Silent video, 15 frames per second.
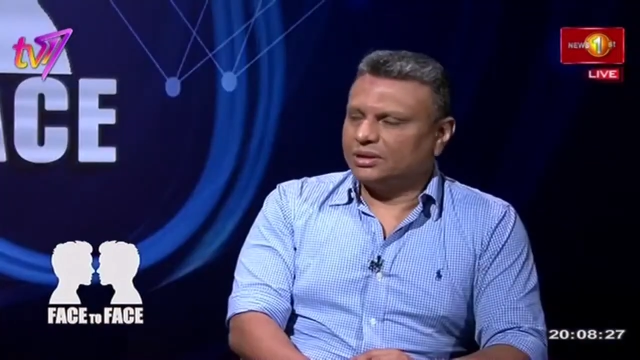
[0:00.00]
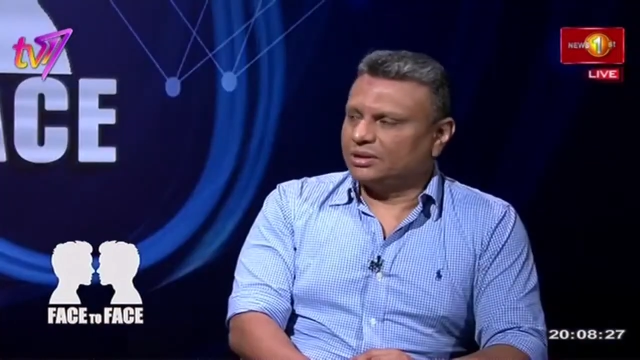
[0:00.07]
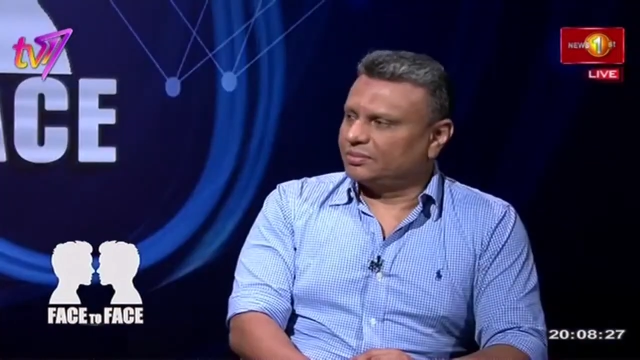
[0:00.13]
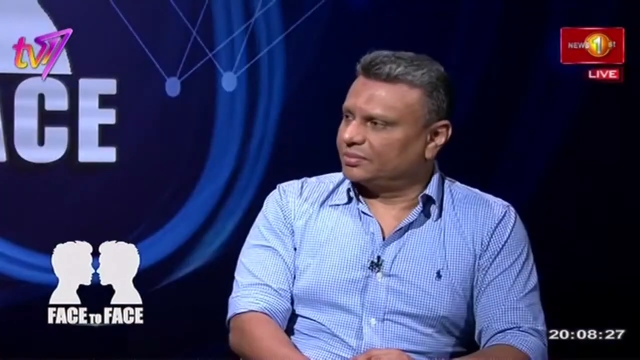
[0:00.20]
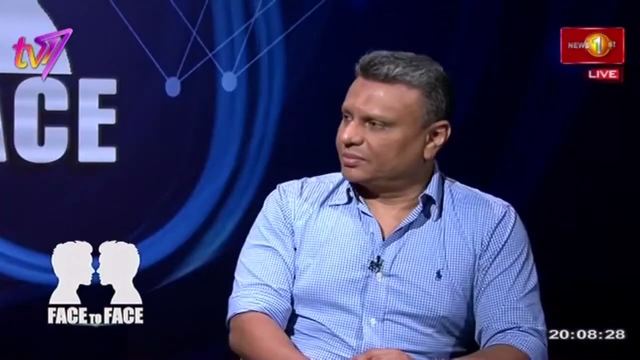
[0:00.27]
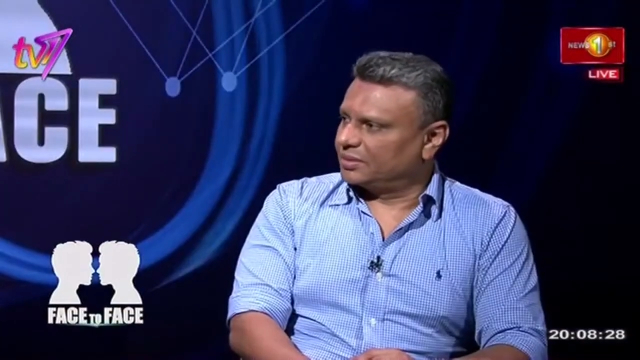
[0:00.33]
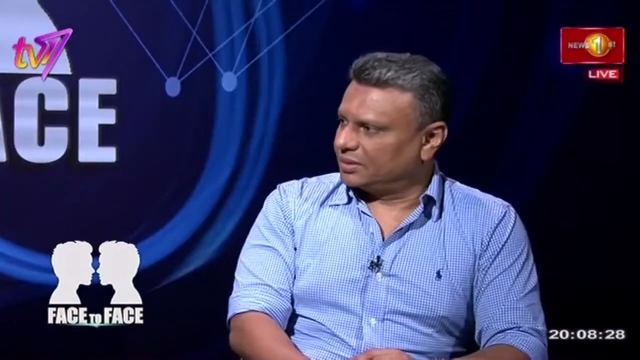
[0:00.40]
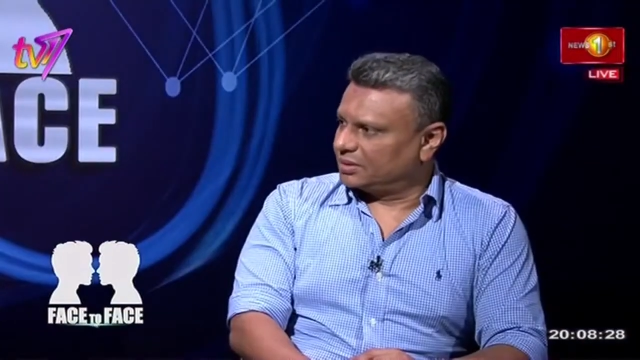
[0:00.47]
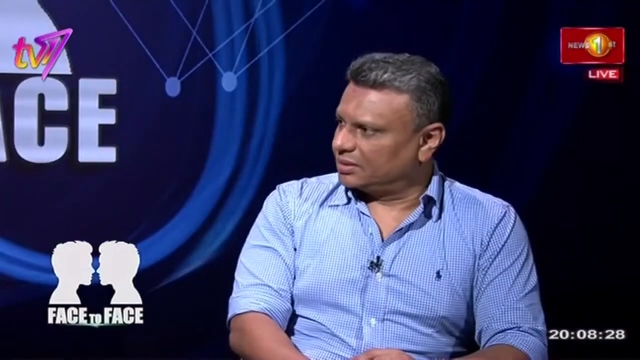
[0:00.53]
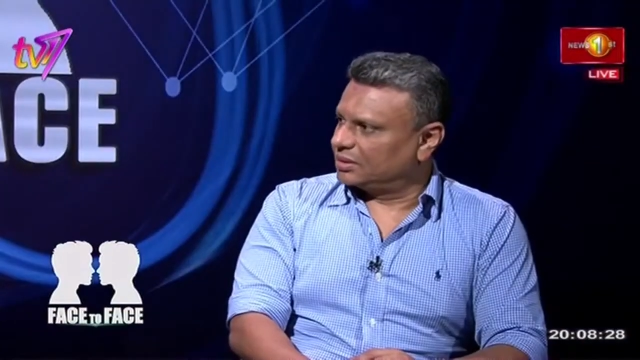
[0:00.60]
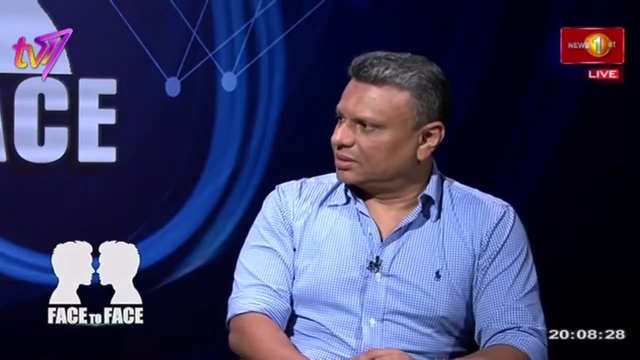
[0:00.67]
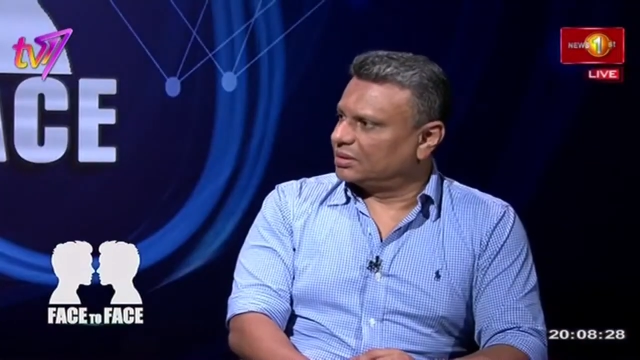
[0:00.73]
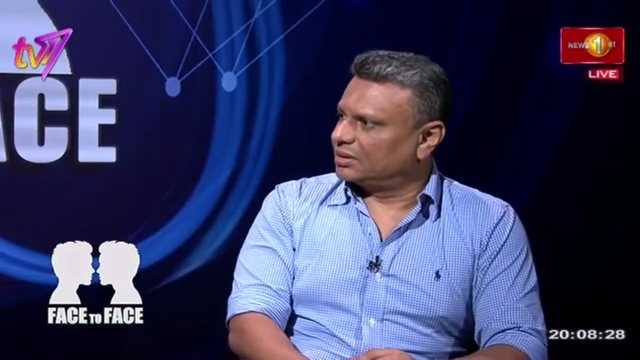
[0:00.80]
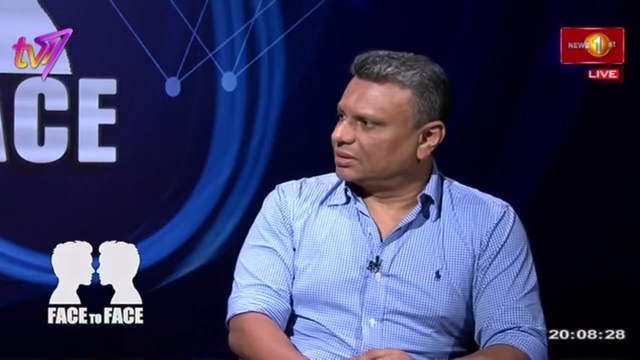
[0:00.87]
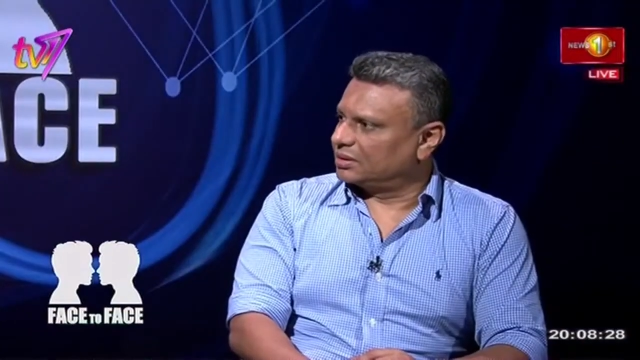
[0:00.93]
him uh,
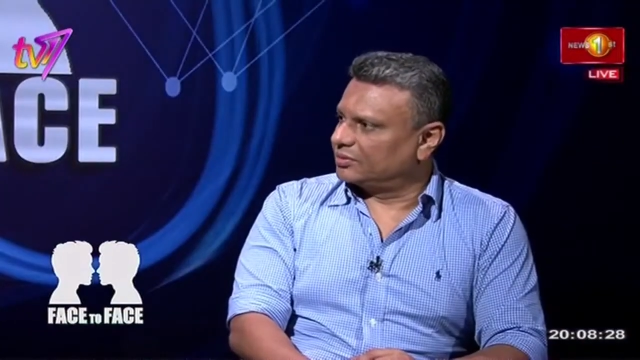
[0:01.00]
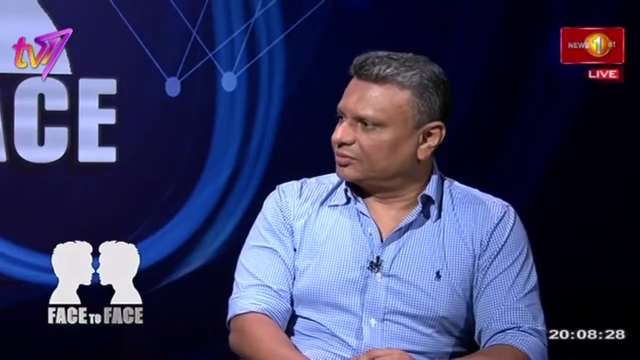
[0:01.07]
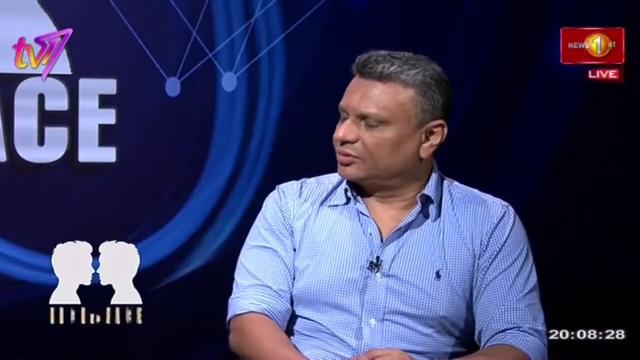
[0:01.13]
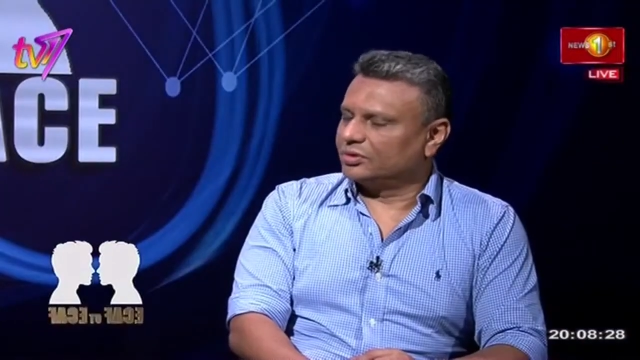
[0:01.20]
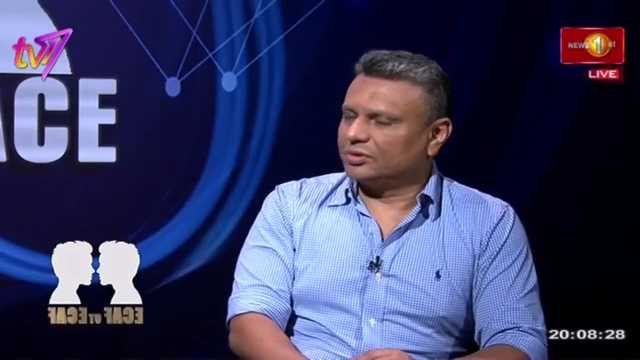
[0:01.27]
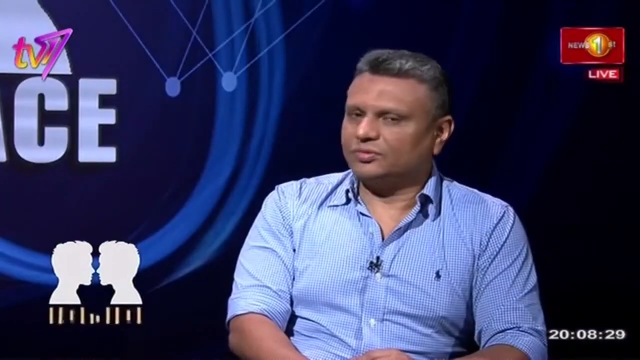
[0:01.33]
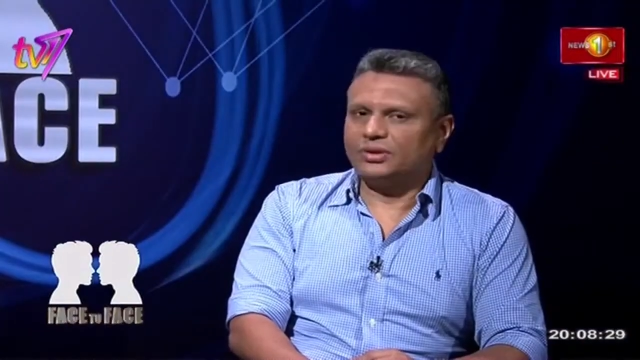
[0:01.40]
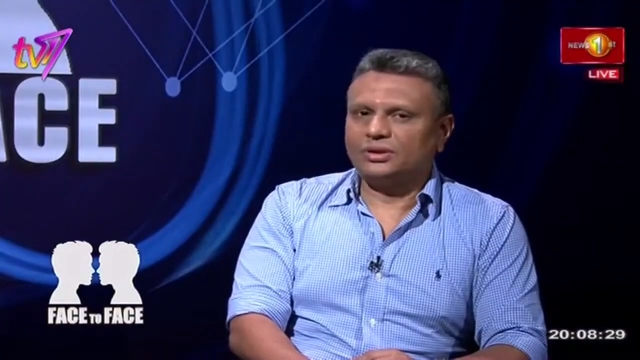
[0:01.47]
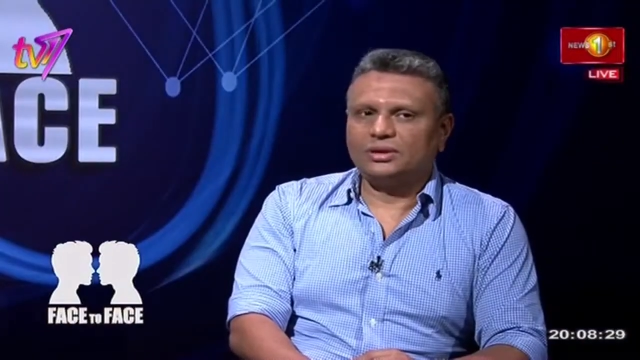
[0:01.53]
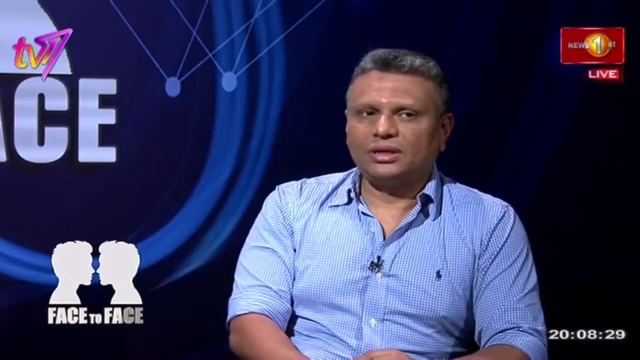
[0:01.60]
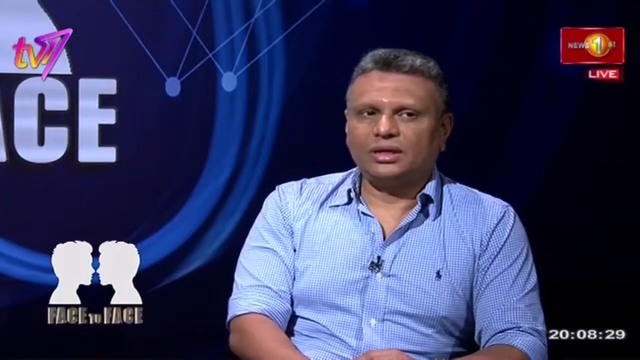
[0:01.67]
uh, forthwith,